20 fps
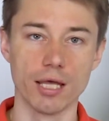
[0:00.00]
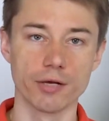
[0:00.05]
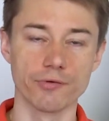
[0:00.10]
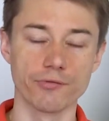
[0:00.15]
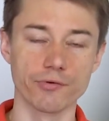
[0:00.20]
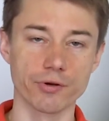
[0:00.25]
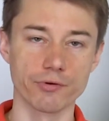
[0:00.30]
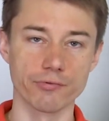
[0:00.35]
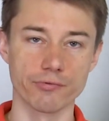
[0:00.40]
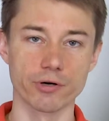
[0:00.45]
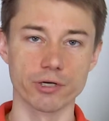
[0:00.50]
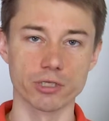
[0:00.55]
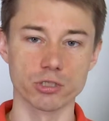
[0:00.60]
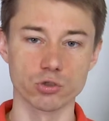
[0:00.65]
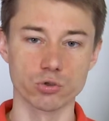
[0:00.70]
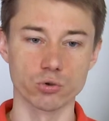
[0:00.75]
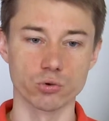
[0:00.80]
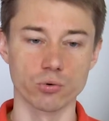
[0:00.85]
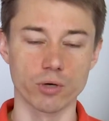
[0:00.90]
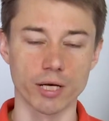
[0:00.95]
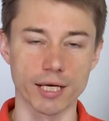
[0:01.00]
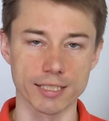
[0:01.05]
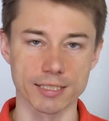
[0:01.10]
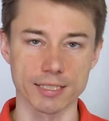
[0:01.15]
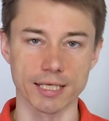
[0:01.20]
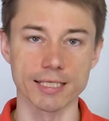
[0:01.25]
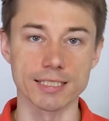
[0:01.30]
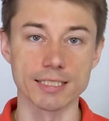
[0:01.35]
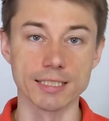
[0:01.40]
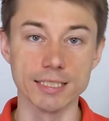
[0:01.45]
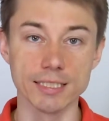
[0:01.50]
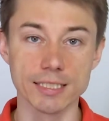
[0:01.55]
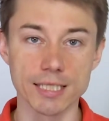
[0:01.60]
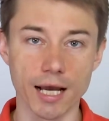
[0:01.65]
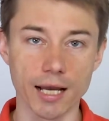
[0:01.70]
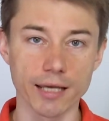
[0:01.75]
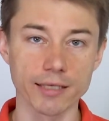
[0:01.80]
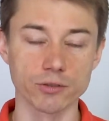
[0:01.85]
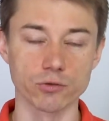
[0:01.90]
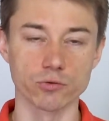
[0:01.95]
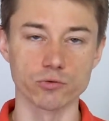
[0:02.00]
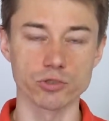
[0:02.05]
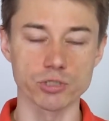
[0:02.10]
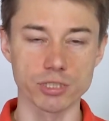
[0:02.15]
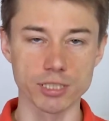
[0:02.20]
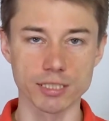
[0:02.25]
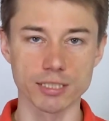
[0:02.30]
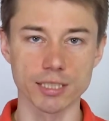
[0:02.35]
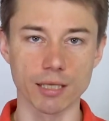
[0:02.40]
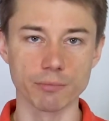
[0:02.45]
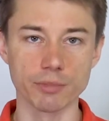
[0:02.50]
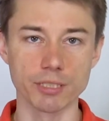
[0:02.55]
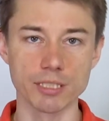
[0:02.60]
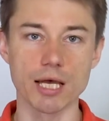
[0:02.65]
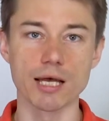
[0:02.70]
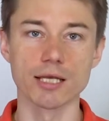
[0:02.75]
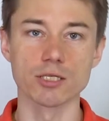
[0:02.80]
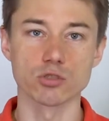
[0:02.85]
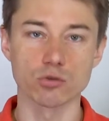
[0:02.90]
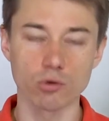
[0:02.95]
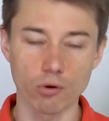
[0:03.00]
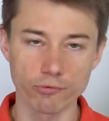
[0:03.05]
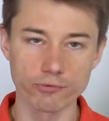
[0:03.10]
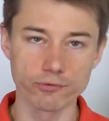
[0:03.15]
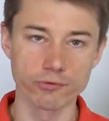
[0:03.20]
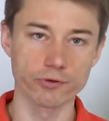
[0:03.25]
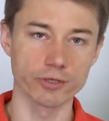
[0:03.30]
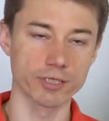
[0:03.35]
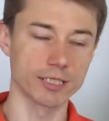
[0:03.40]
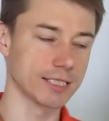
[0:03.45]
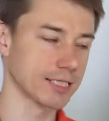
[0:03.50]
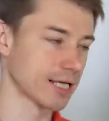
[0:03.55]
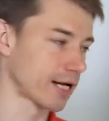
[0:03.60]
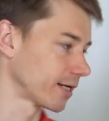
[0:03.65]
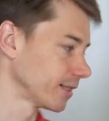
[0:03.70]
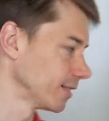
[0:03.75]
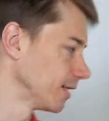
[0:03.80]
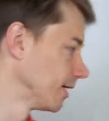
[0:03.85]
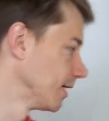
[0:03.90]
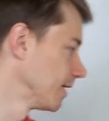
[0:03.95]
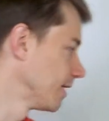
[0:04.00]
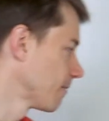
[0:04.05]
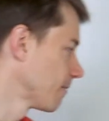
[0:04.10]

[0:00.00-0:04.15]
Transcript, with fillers: referred to as as design you know system design software design